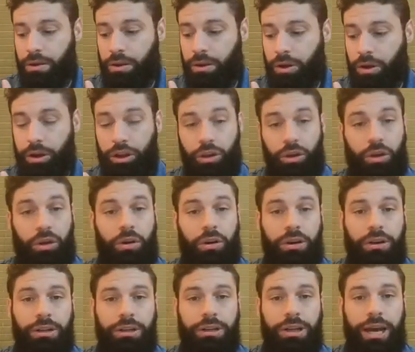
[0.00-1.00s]
on your
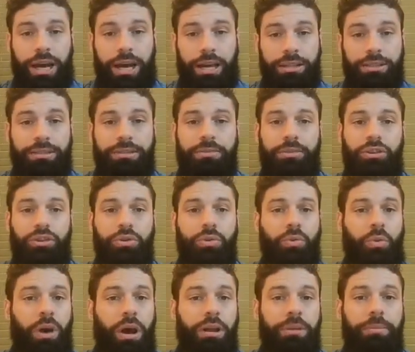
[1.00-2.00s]
ads. You
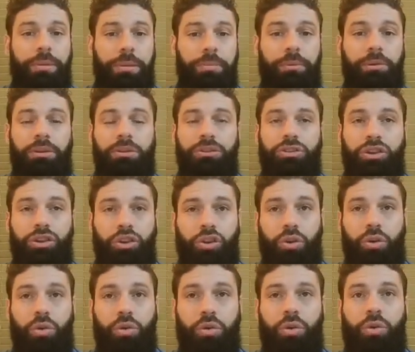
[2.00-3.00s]
want people to
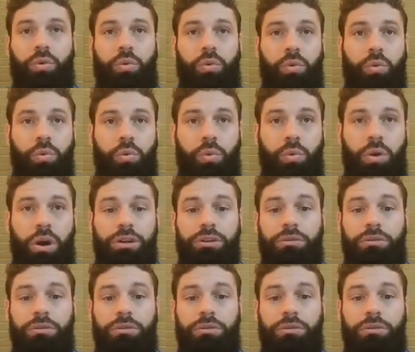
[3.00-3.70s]
know what